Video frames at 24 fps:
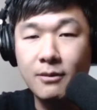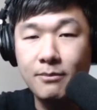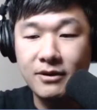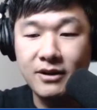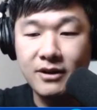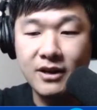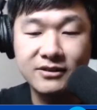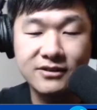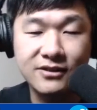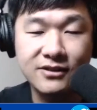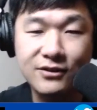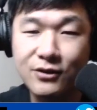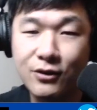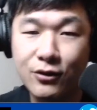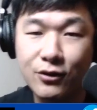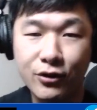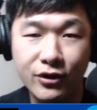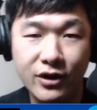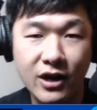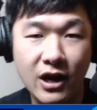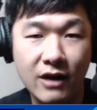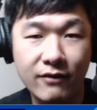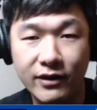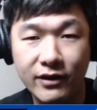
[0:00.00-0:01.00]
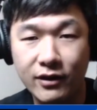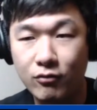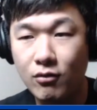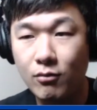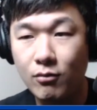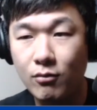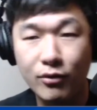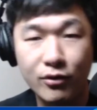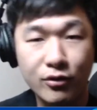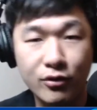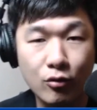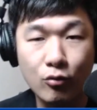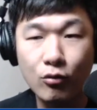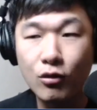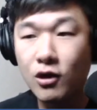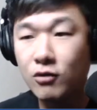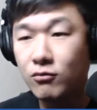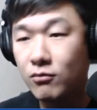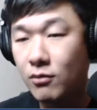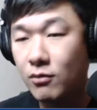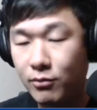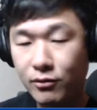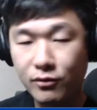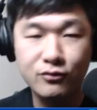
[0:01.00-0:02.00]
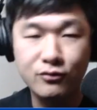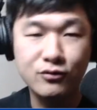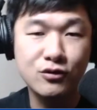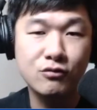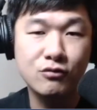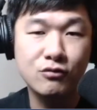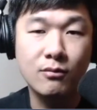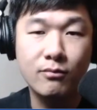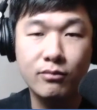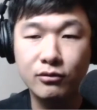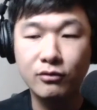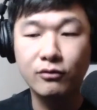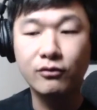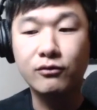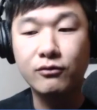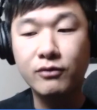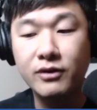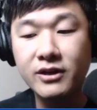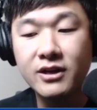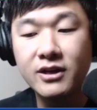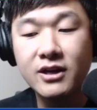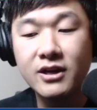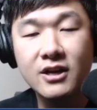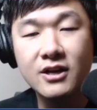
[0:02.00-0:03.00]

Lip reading: And next thing you know, you're going to have like a 1.01, 1.02, 1.03.